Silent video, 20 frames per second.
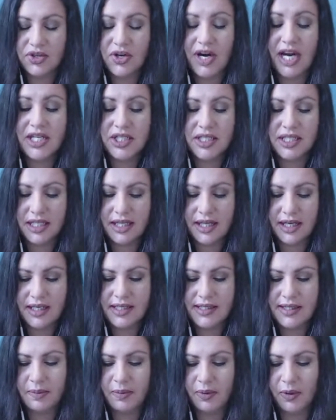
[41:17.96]
tragedy that
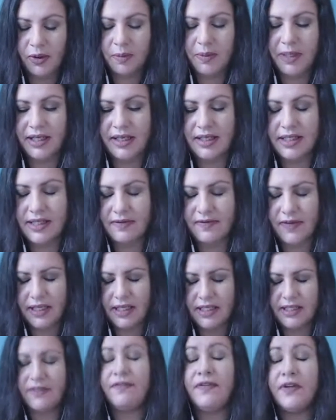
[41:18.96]
is evolving, it's
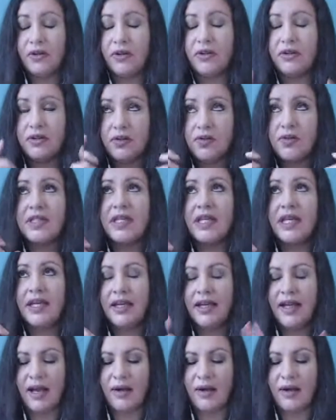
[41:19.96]
very difficult to see